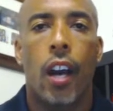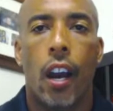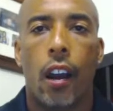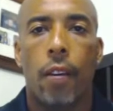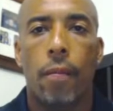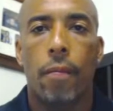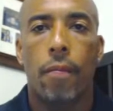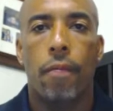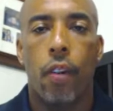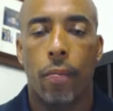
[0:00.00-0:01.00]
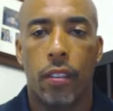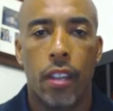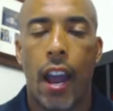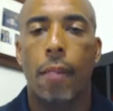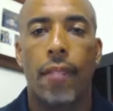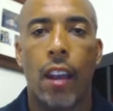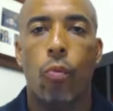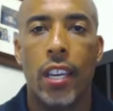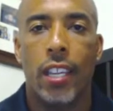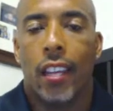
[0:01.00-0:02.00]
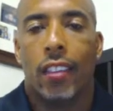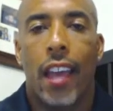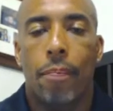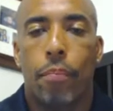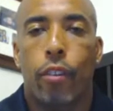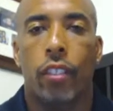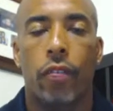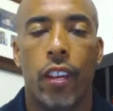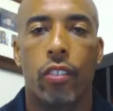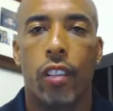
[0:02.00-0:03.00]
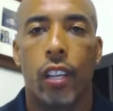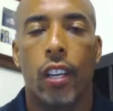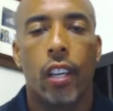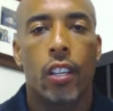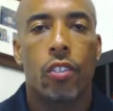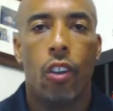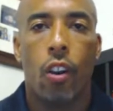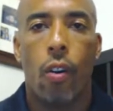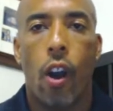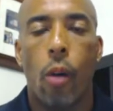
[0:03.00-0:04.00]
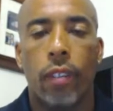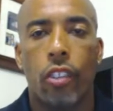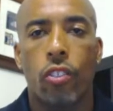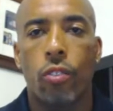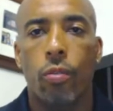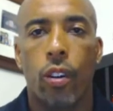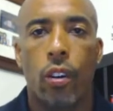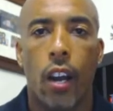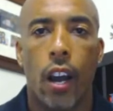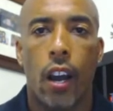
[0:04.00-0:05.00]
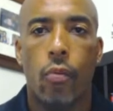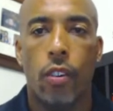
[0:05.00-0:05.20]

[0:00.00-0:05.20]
um, from the time that we get that burst of energy so i hope that you will uh,